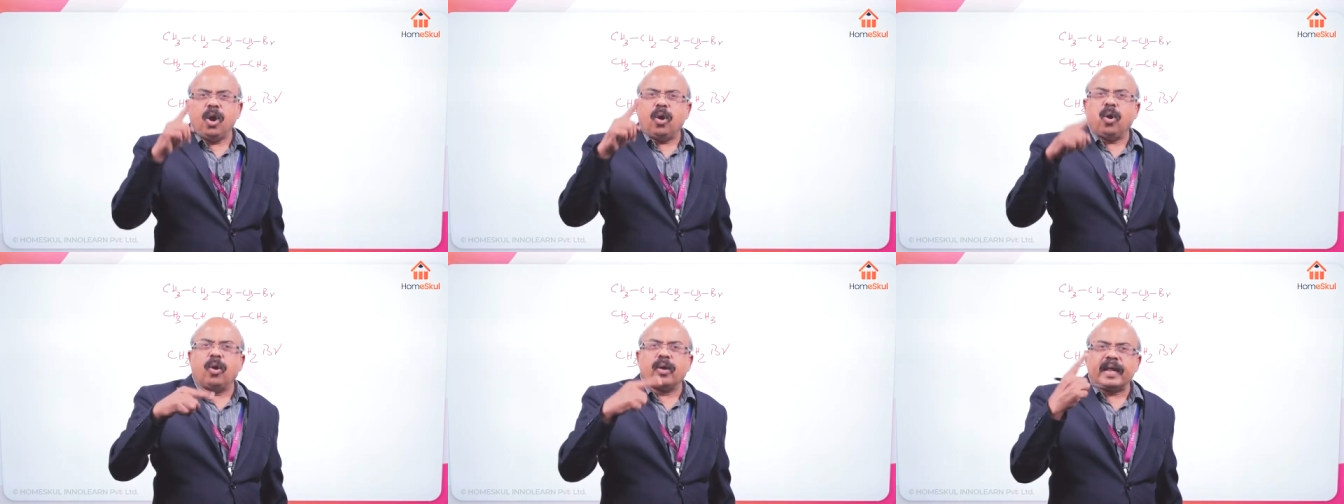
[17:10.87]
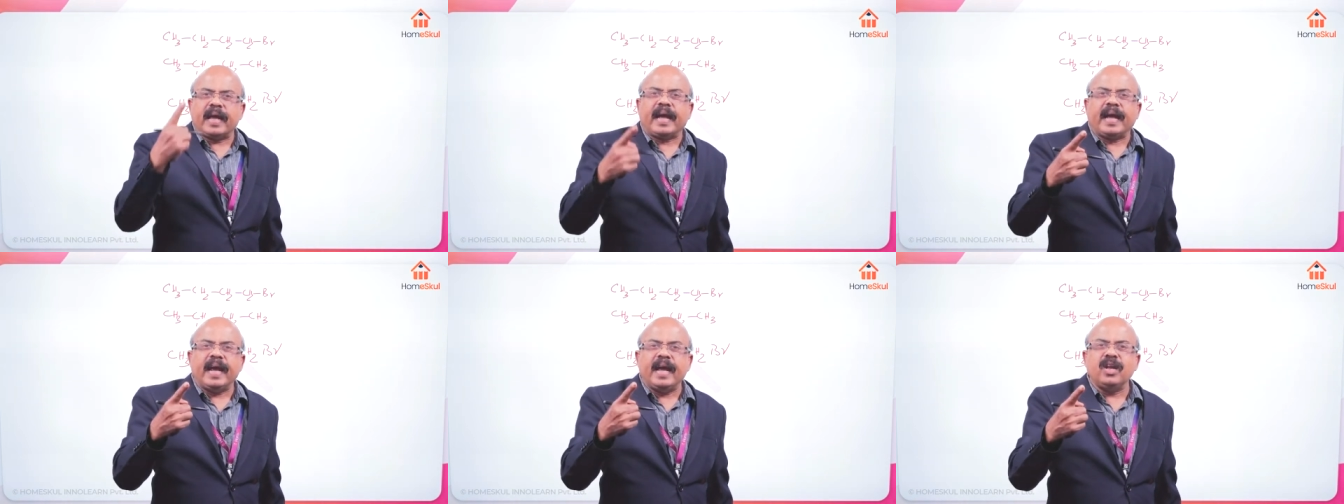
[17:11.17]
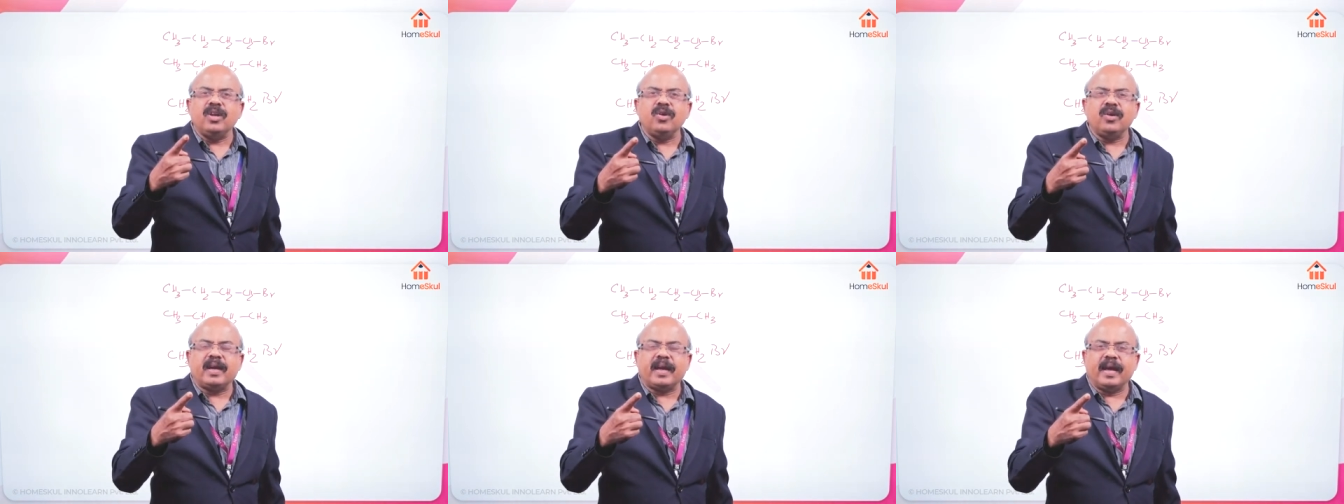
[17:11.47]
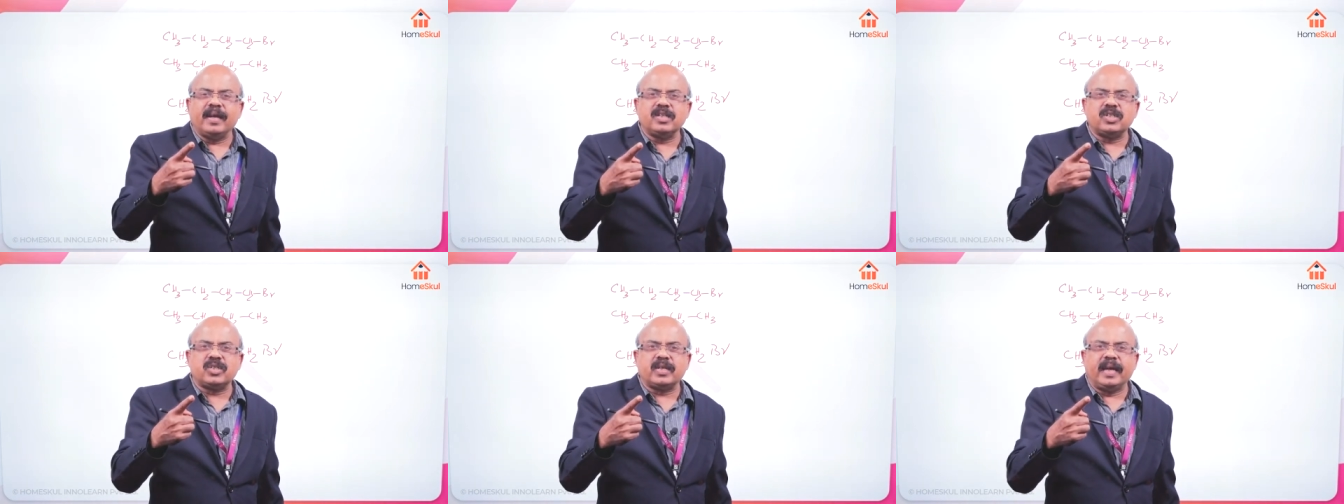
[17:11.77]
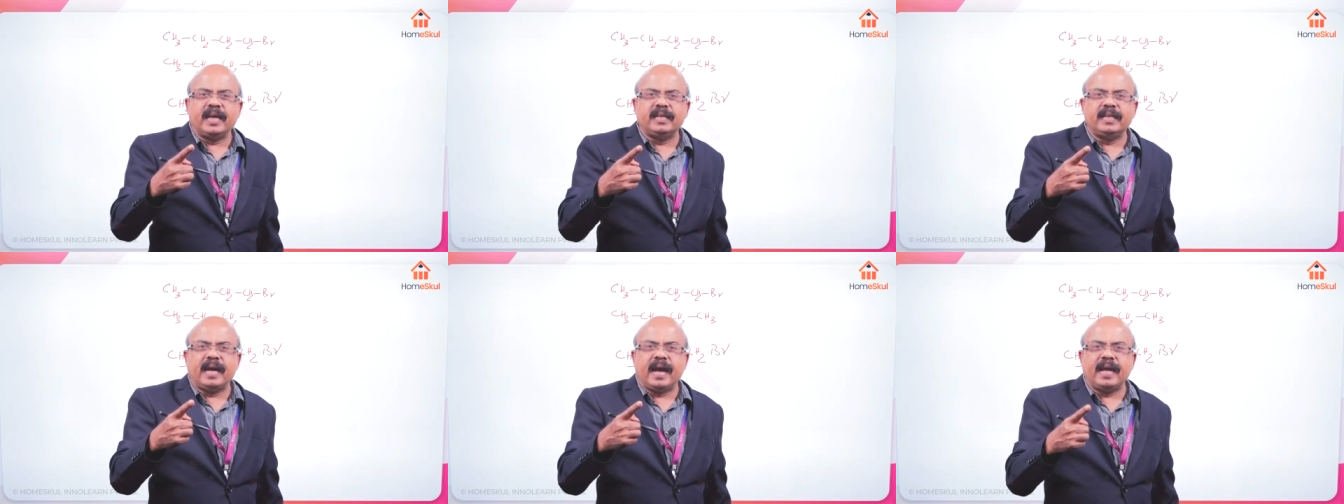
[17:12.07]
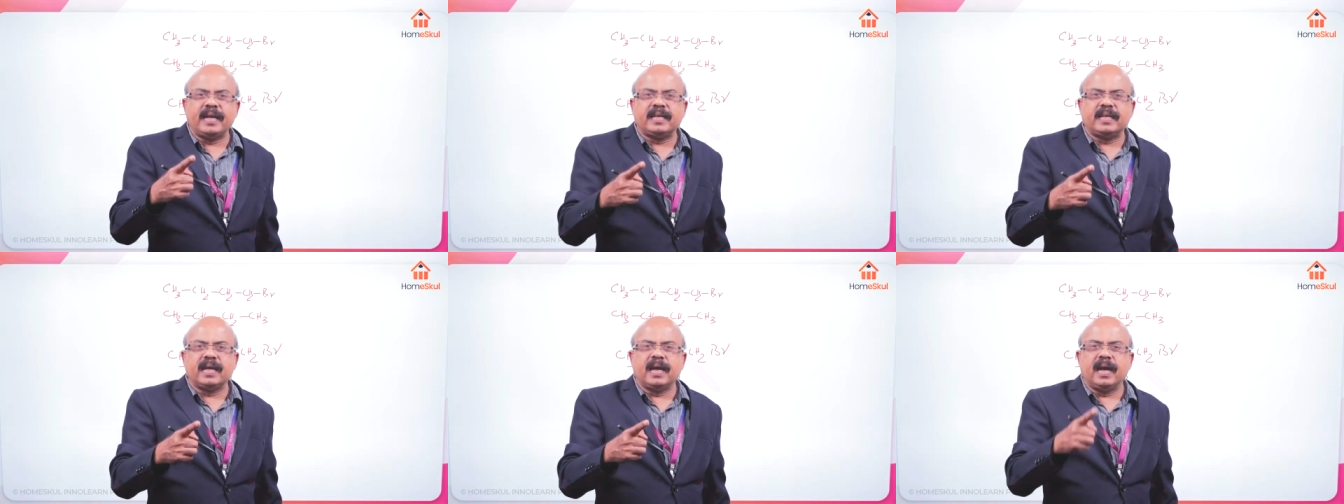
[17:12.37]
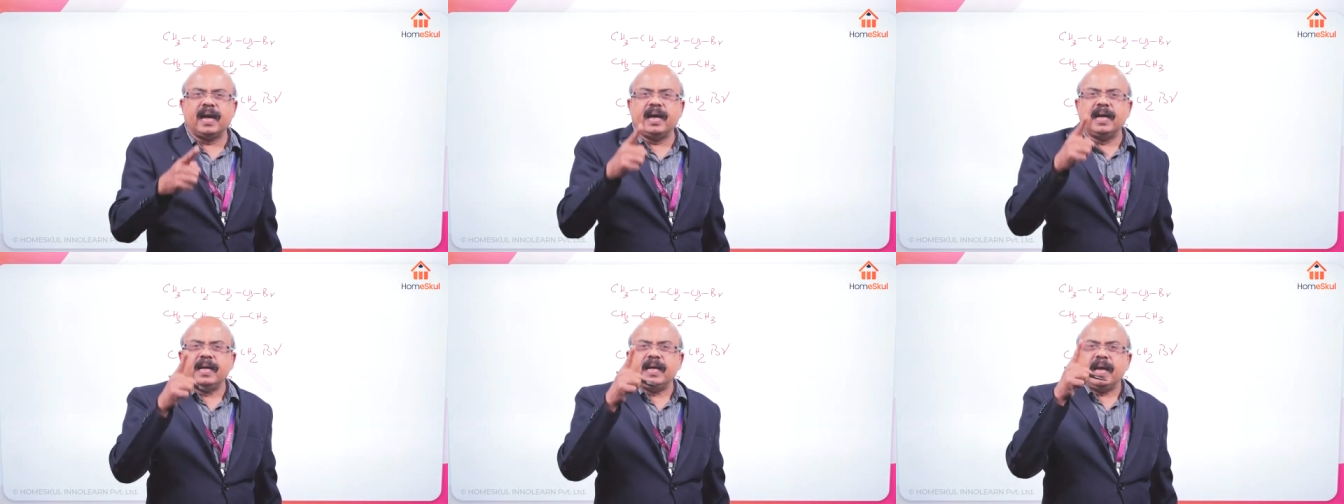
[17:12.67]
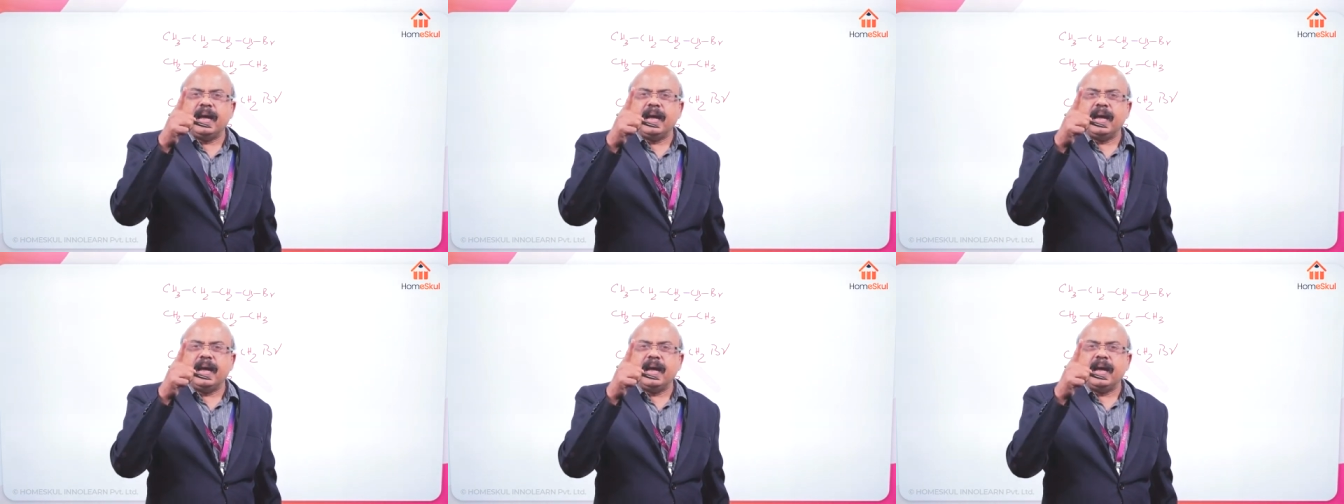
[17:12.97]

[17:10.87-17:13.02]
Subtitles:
or again you can say that